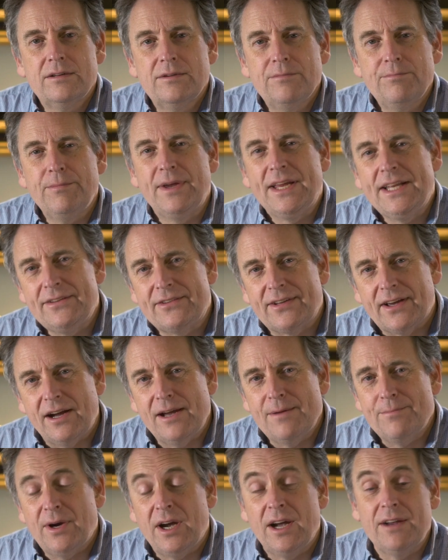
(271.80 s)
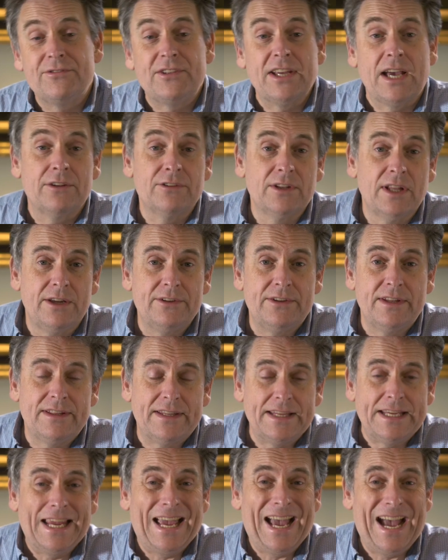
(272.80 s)
Meantime, I've downloaded
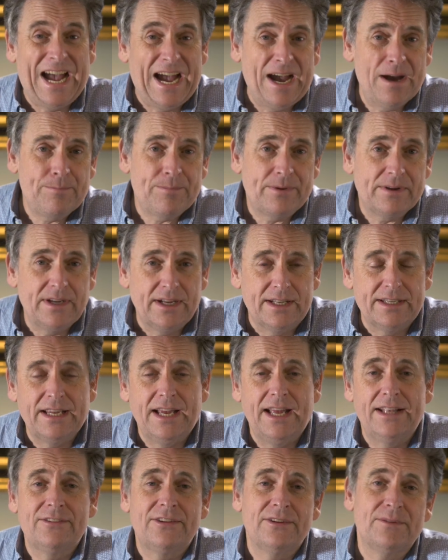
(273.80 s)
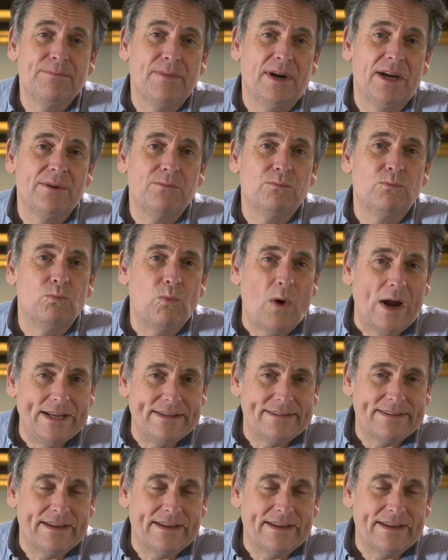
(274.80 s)
the app and entered my weight